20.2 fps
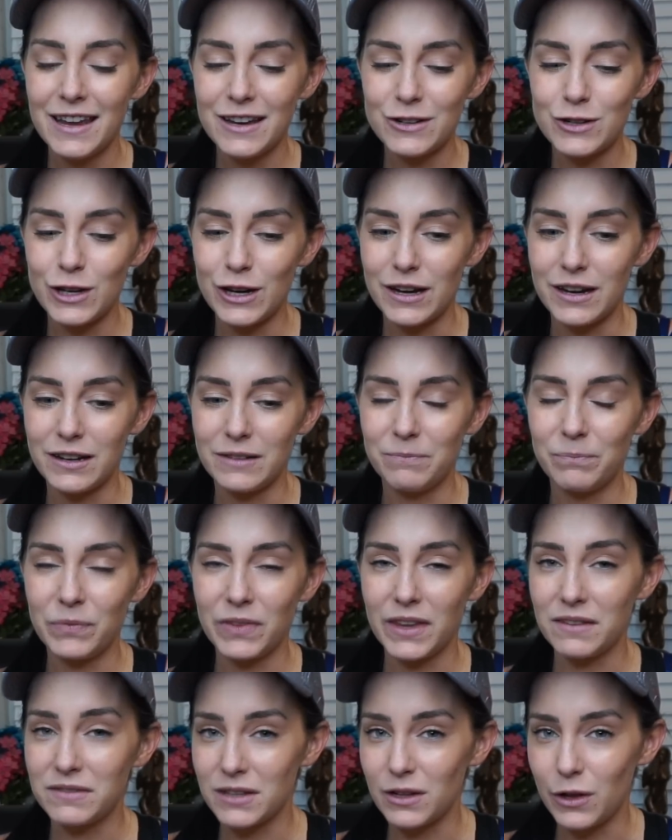She
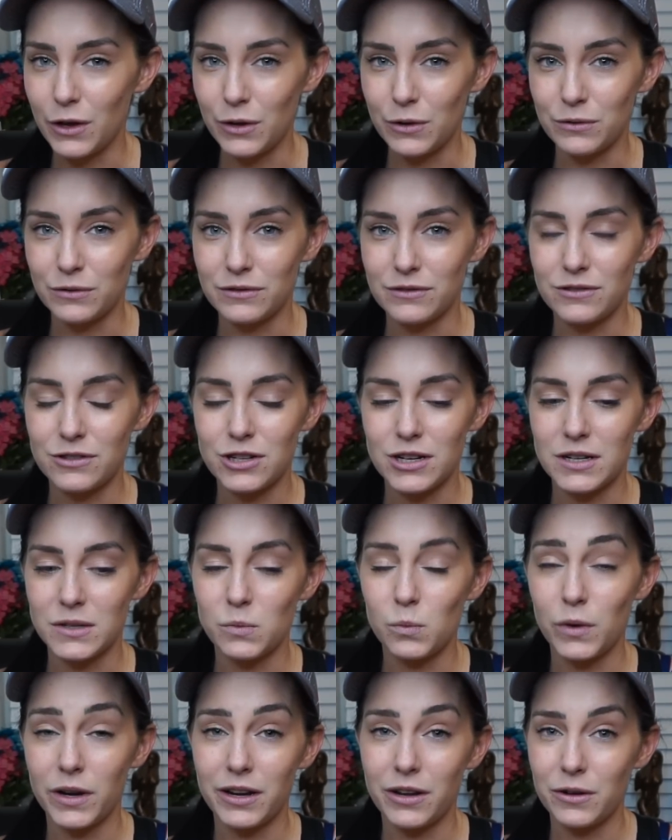lives alone,
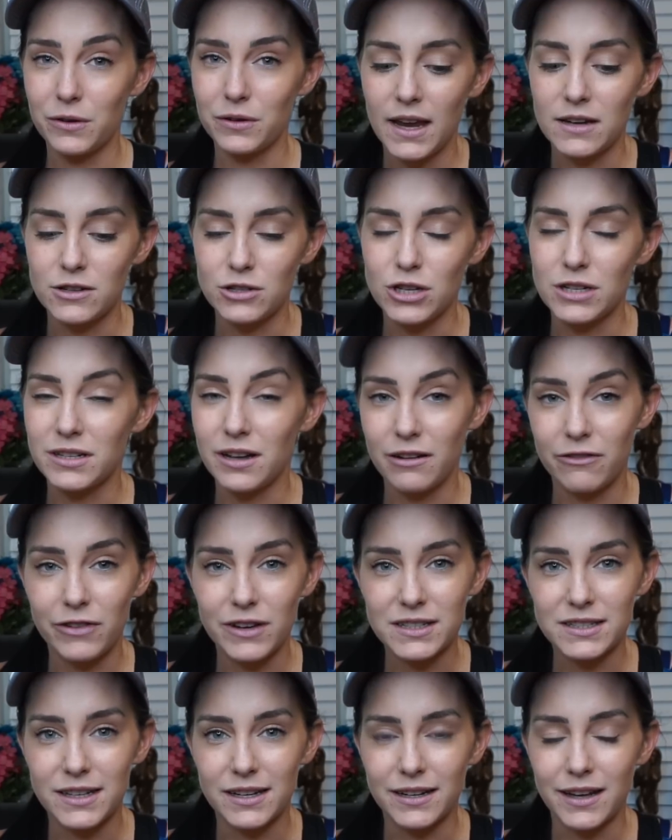she's widowed, and she's on a
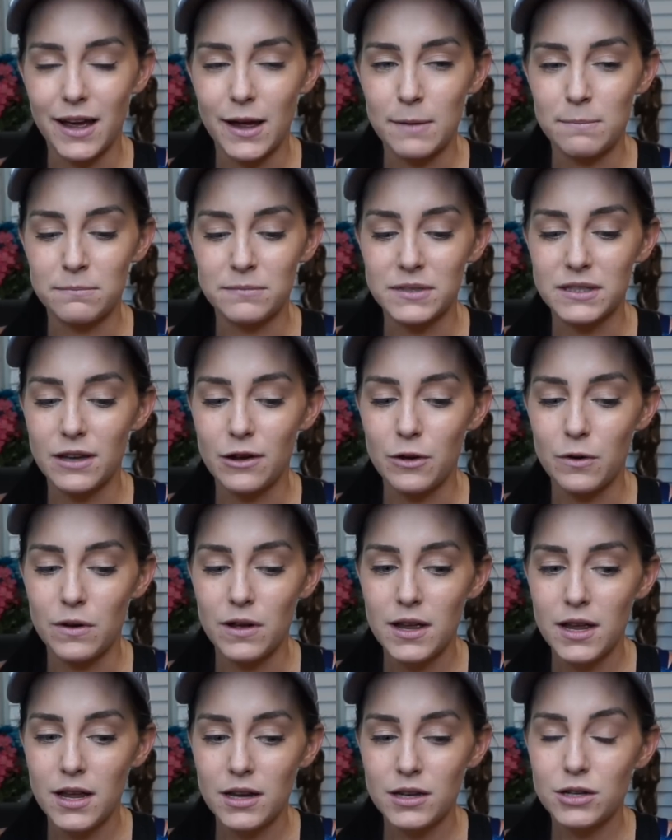fixed income,
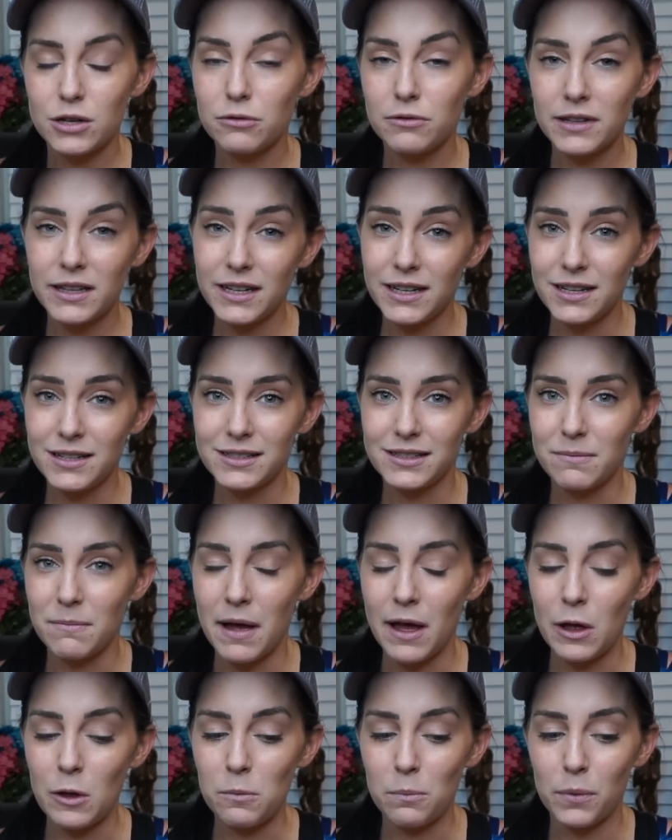so she really needs some
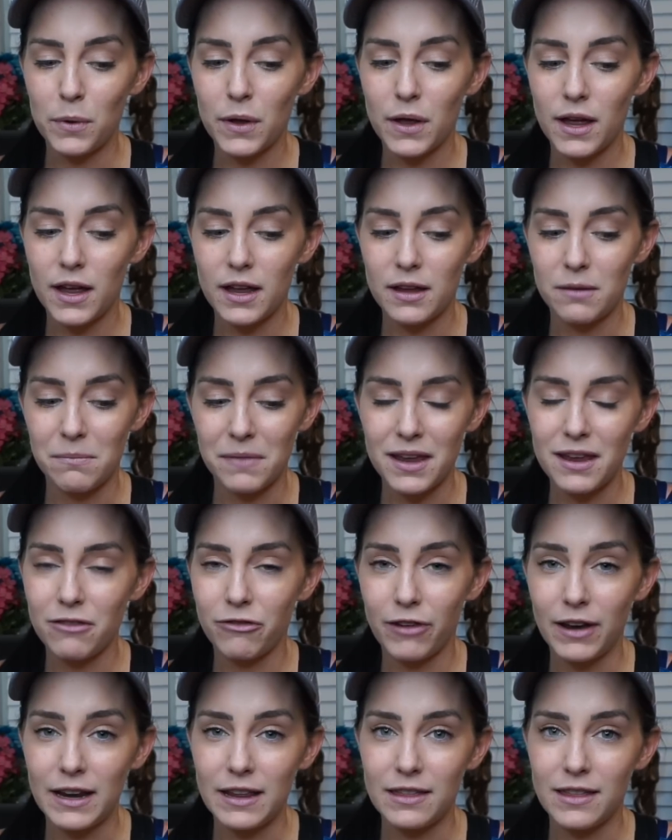help.
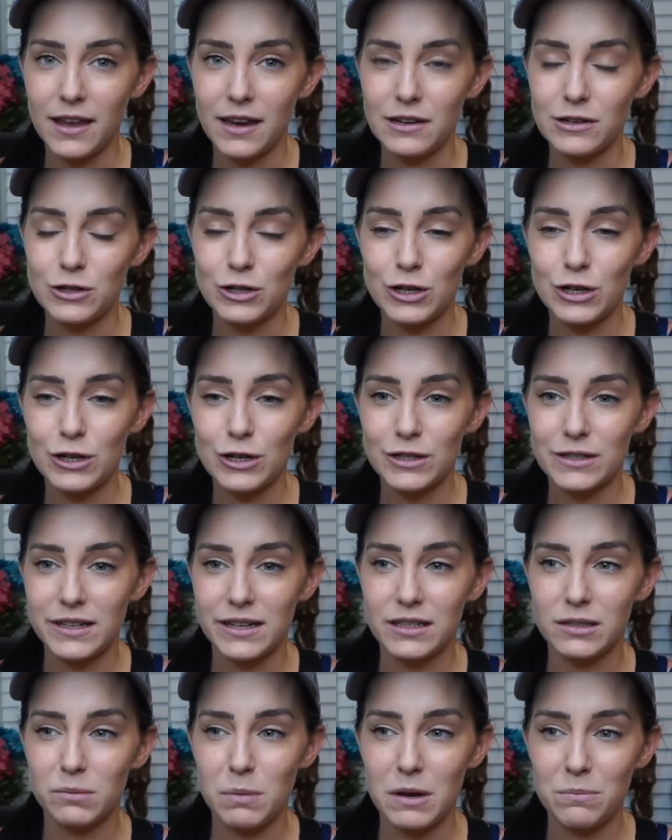If anything, she just
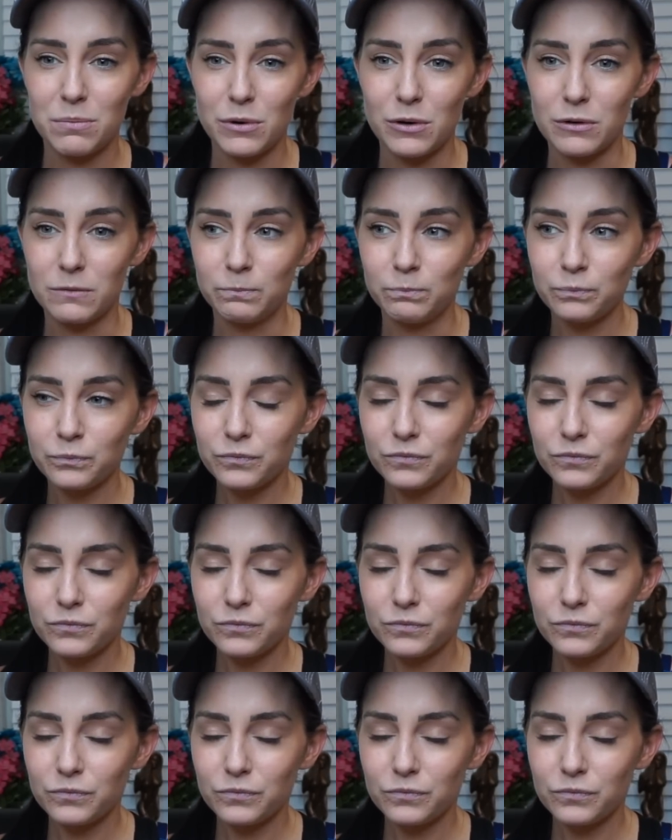needs people